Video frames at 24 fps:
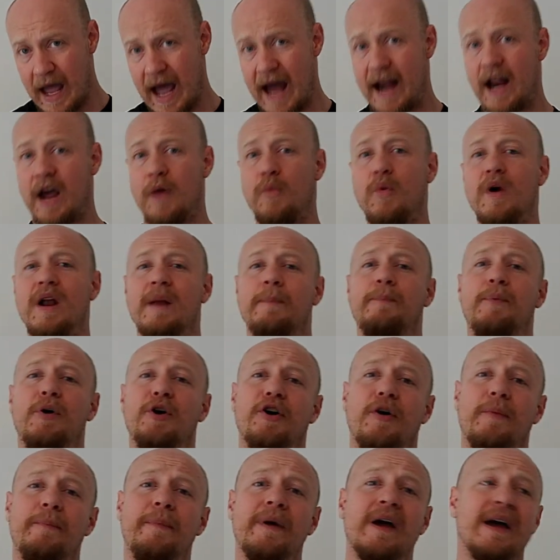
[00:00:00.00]
and I will put
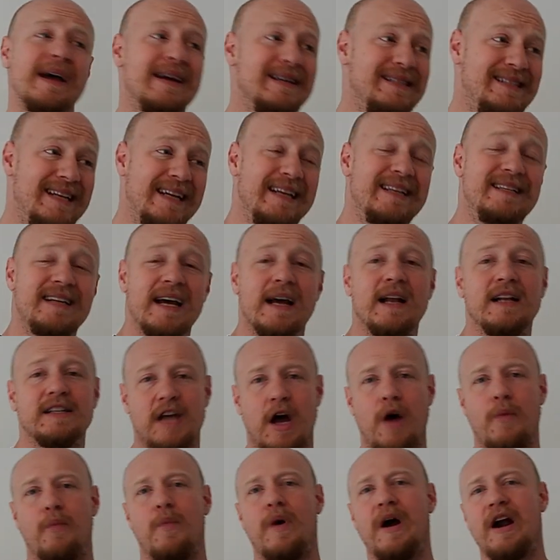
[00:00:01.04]
up details
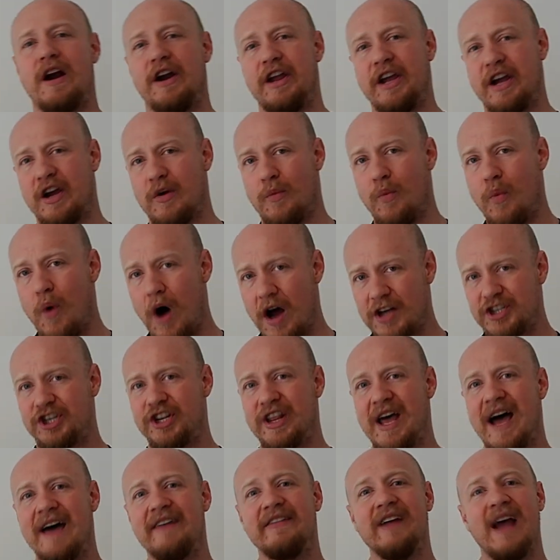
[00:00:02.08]
on where you can watch
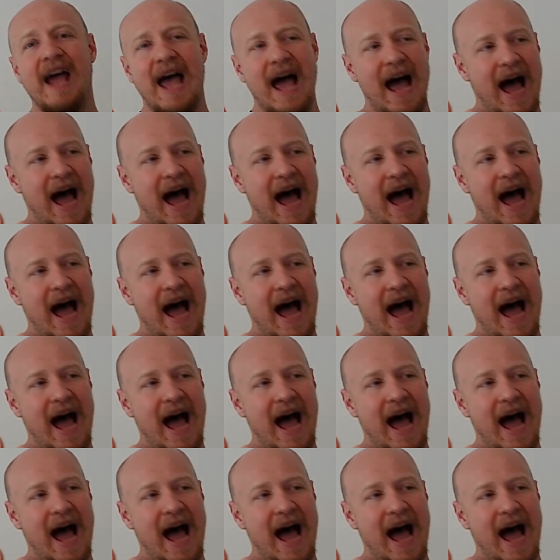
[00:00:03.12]
that